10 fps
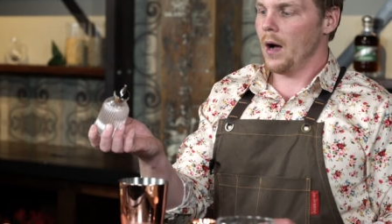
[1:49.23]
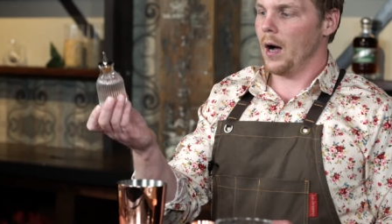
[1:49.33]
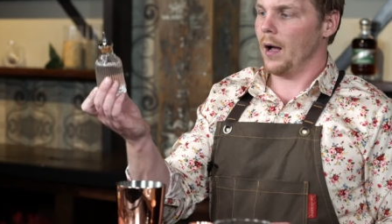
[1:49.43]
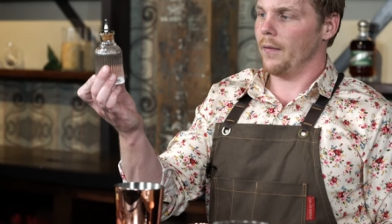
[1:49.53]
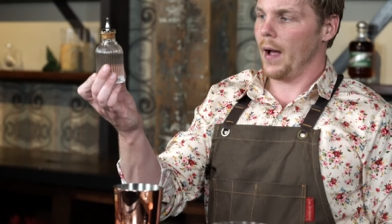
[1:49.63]

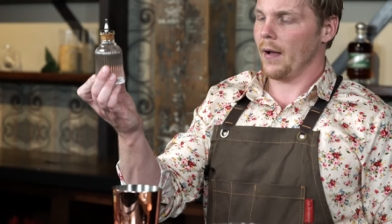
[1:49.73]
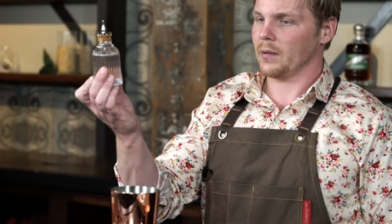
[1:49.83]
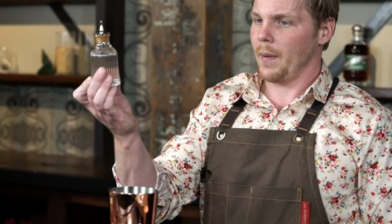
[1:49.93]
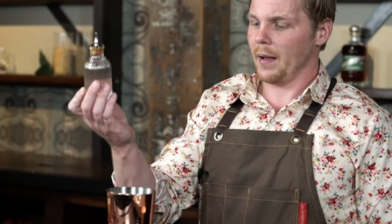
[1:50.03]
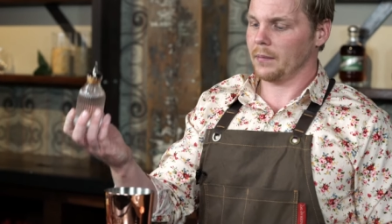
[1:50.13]
Uh, I
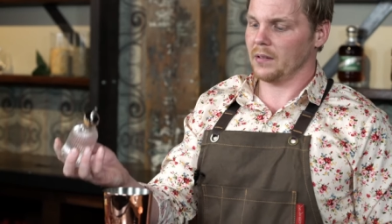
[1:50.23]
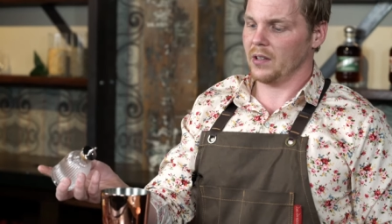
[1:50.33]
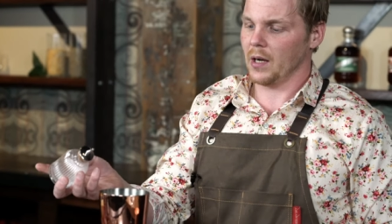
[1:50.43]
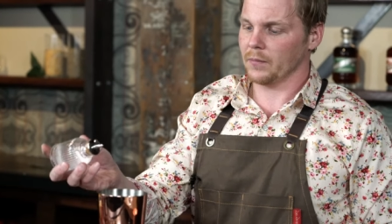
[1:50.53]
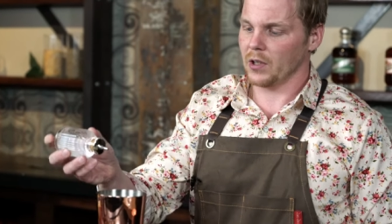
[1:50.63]
have some
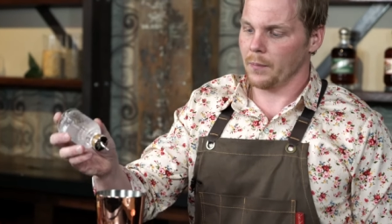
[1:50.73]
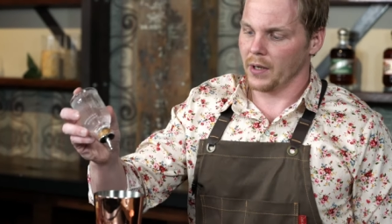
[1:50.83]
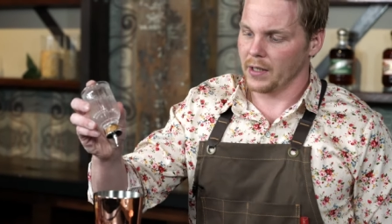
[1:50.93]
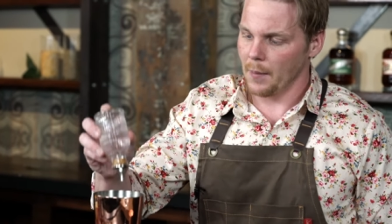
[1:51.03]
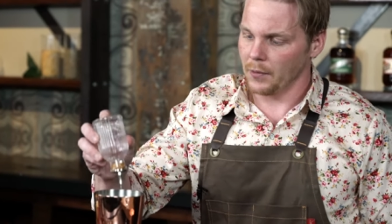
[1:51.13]
absinthe here. I'm just going to
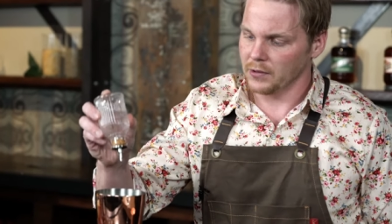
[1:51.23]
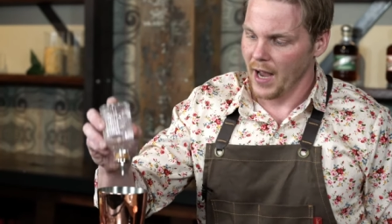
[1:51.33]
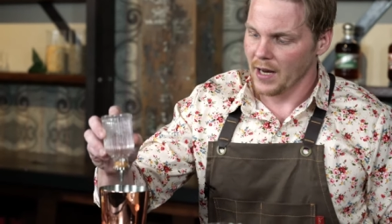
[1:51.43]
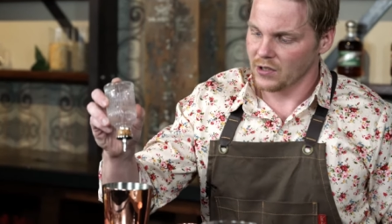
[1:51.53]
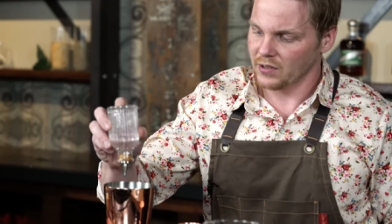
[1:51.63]
put a couple
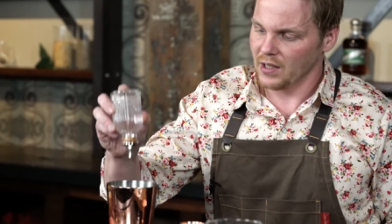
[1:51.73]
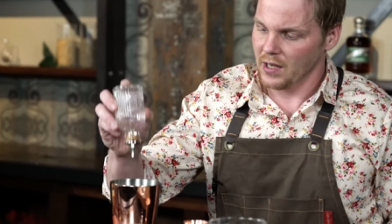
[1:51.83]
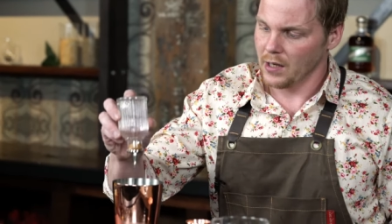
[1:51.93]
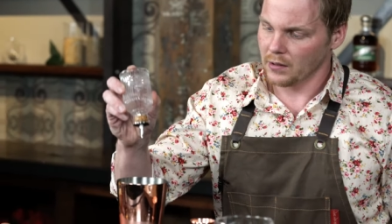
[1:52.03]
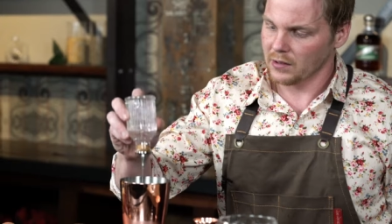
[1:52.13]
dashes
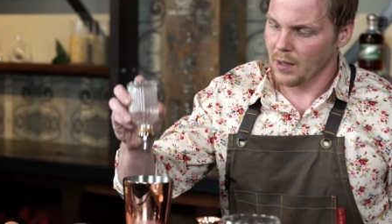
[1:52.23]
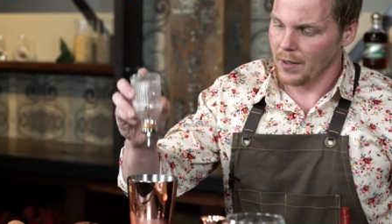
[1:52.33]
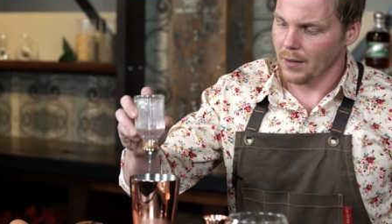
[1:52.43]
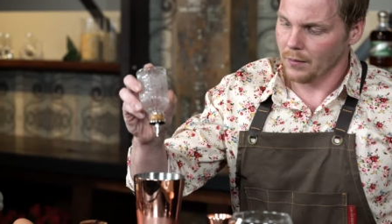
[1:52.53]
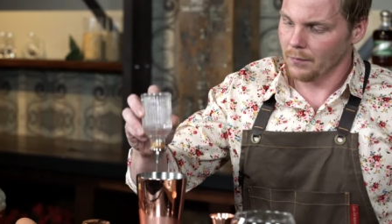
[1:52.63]
in here. It's
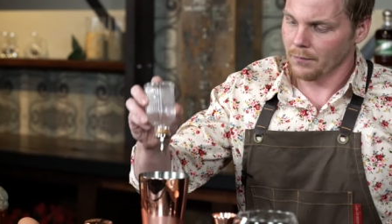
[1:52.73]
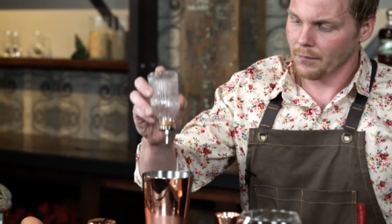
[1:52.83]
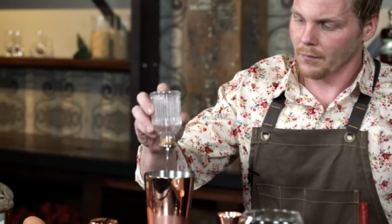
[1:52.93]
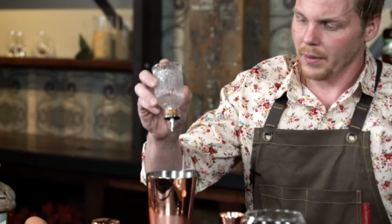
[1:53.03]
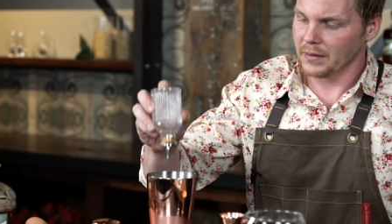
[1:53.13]
going to be
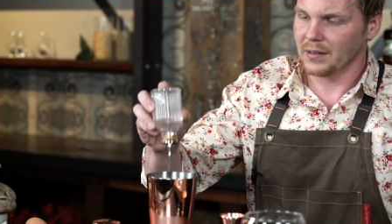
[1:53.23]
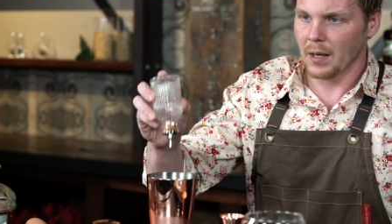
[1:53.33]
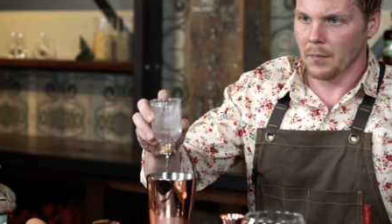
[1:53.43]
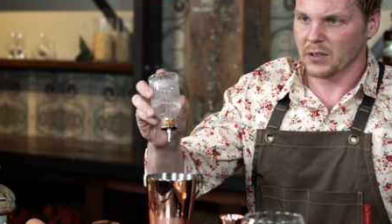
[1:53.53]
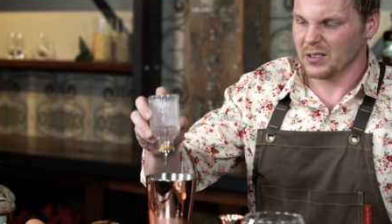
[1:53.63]
about the
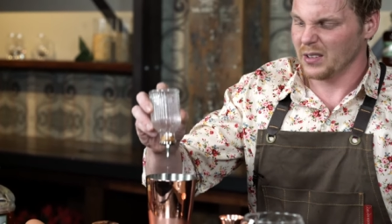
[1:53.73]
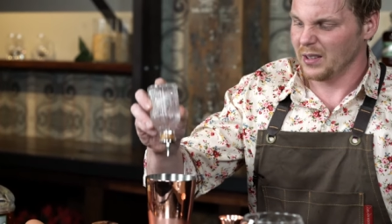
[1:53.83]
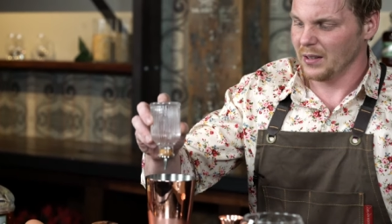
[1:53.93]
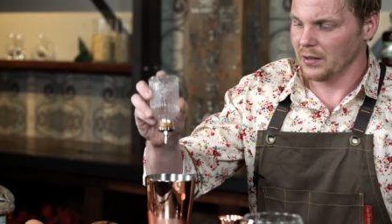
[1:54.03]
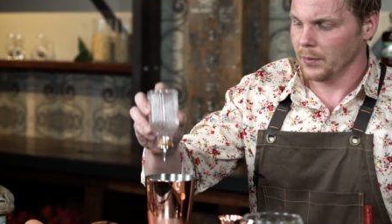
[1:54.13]
same much as a
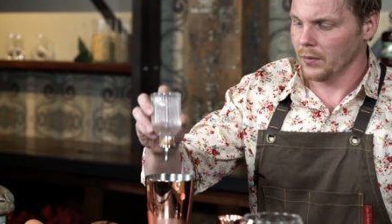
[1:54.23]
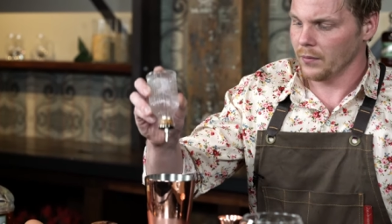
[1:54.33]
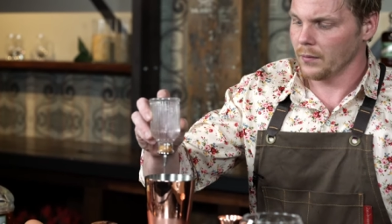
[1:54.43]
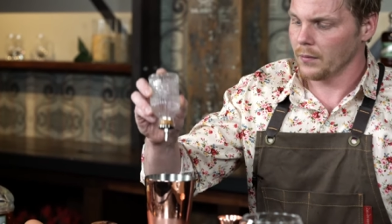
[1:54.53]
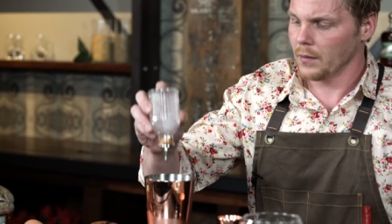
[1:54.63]

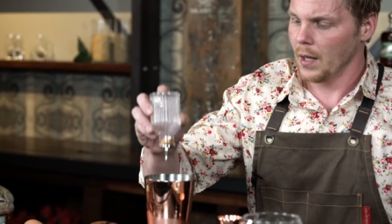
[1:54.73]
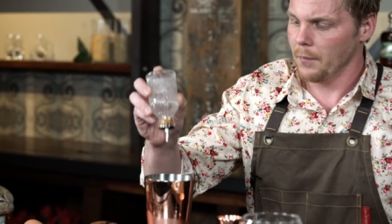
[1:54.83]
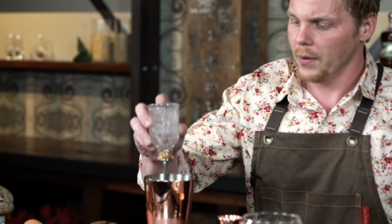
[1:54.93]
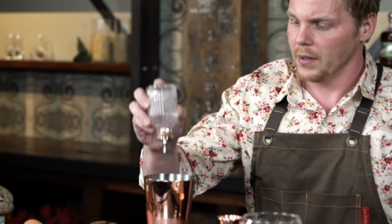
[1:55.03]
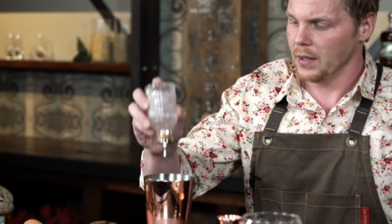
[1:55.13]
teaspoon that
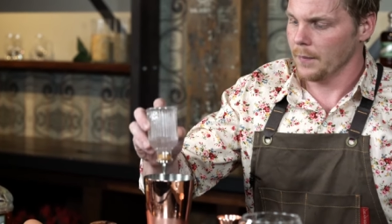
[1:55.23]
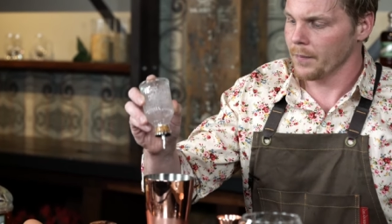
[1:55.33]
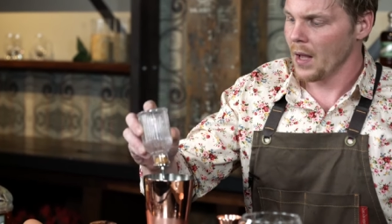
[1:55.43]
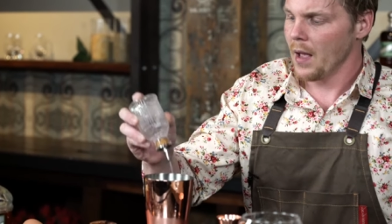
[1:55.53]
I'm putting in.